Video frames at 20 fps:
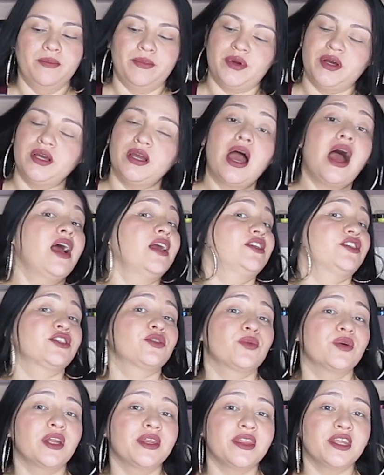But I
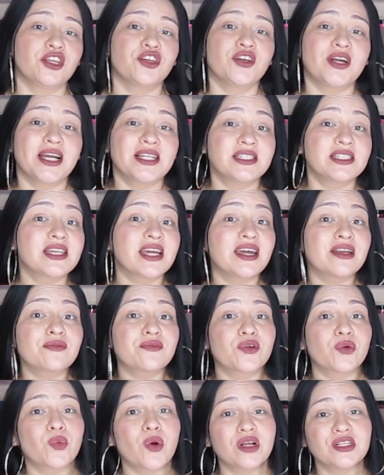just want to thank you guys again
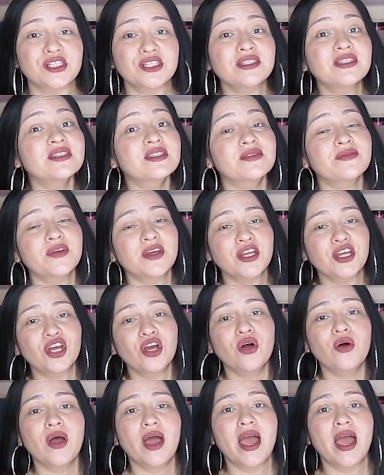for watching this video,